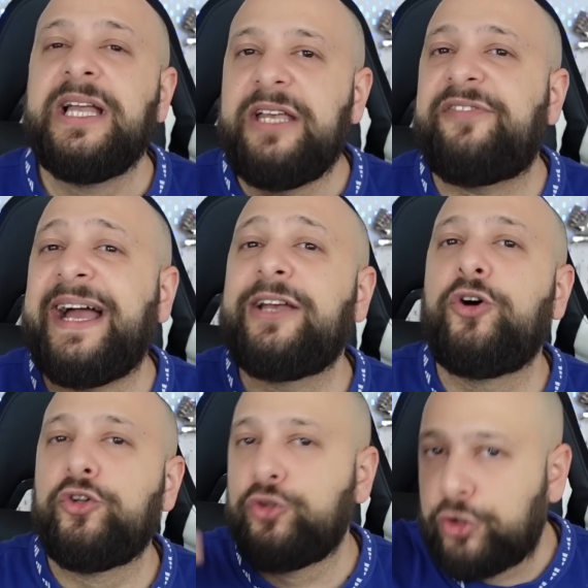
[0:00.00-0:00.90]
If I
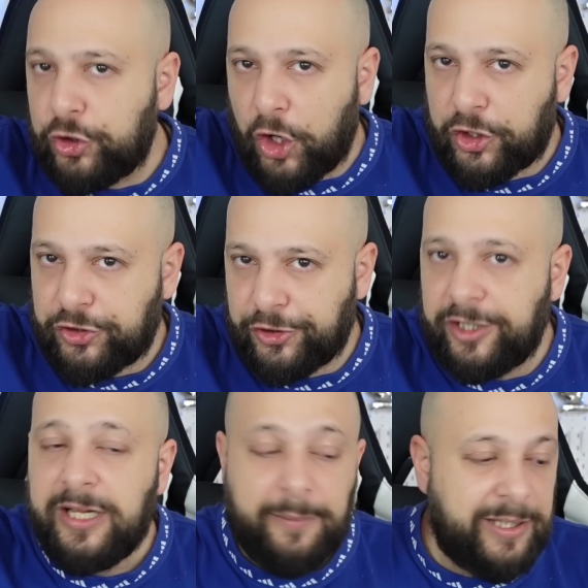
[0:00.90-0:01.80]
go to the
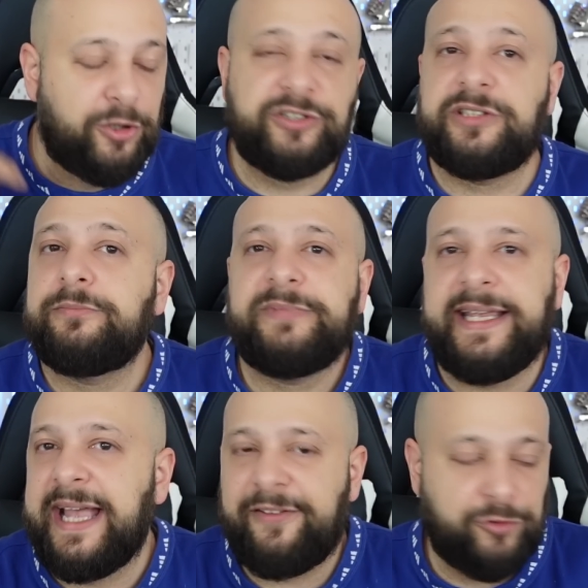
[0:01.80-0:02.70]
doctor, because
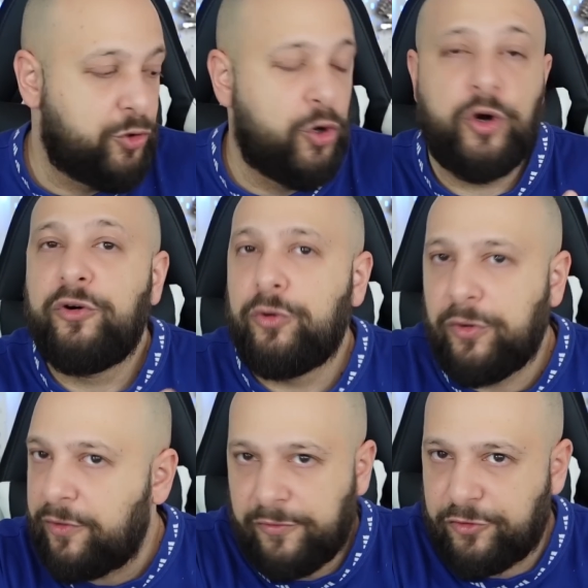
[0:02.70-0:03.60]
they have to go
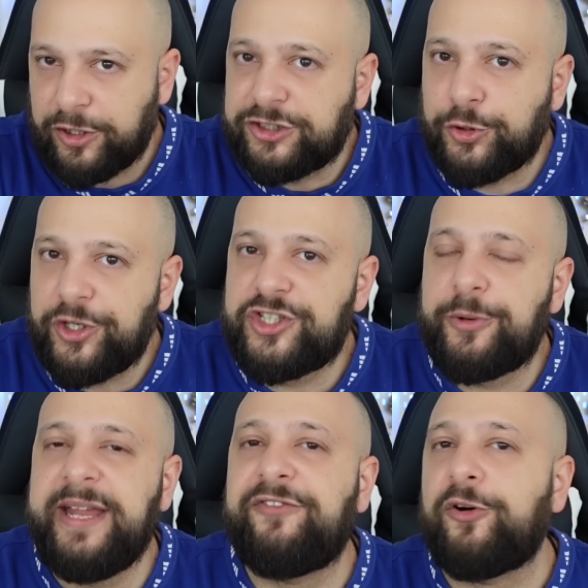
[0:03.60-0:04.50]
for a
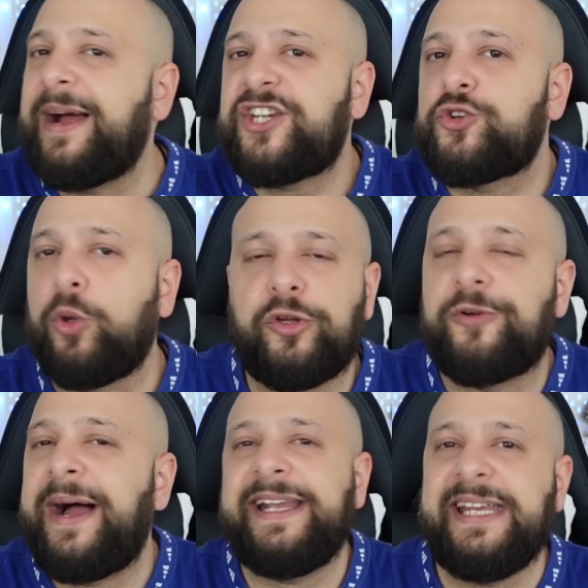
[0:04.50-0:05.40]
surgery for my shoulder,
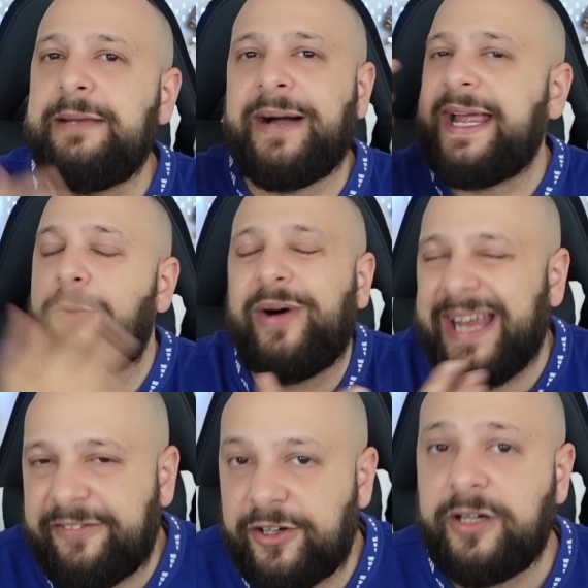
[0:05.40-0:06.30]
my knee, my
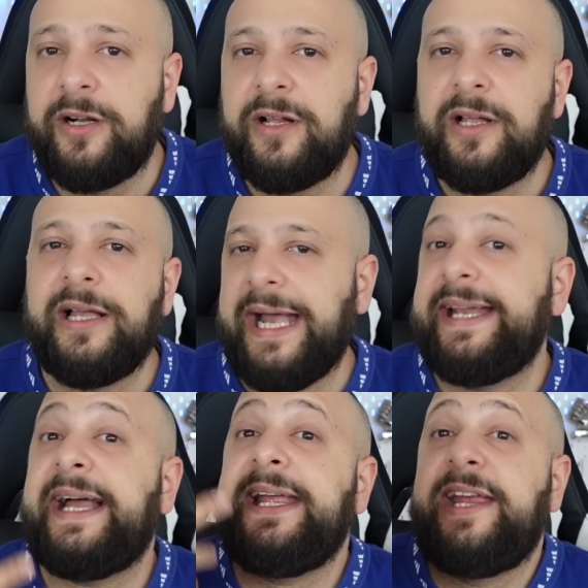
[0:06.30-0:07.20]
whatever,
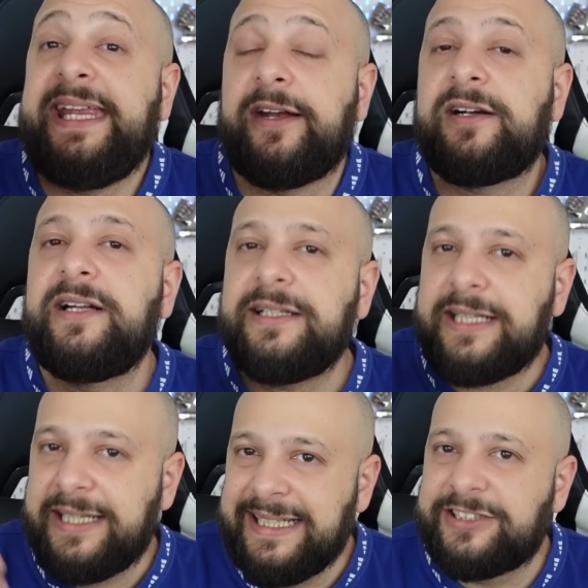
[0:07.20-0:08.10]
and I hear
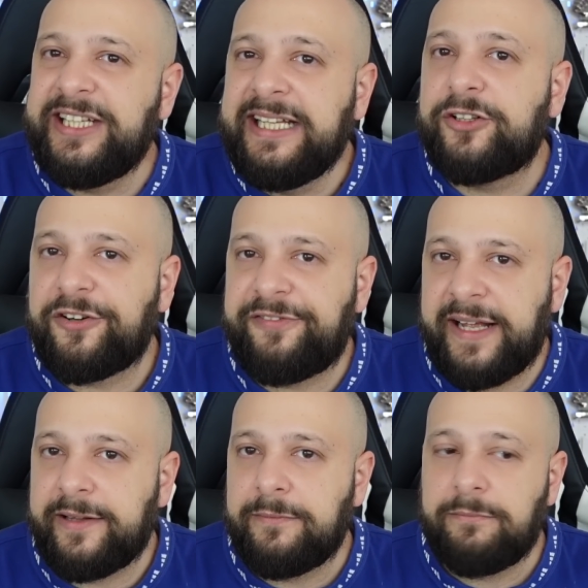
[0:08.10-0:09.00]
that he's an Inter
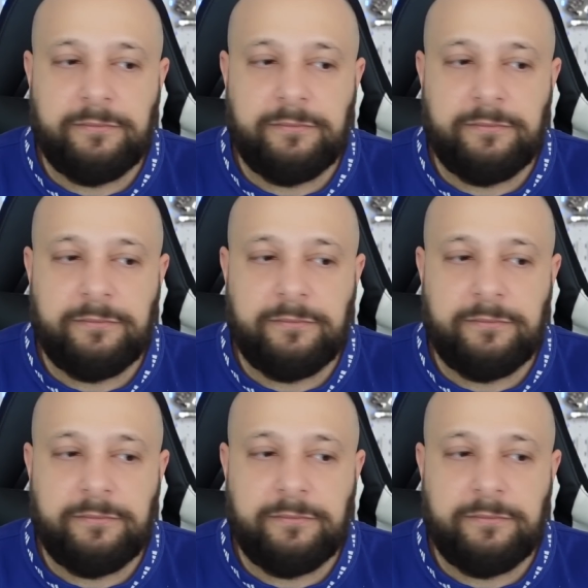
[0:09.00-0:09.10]
fan,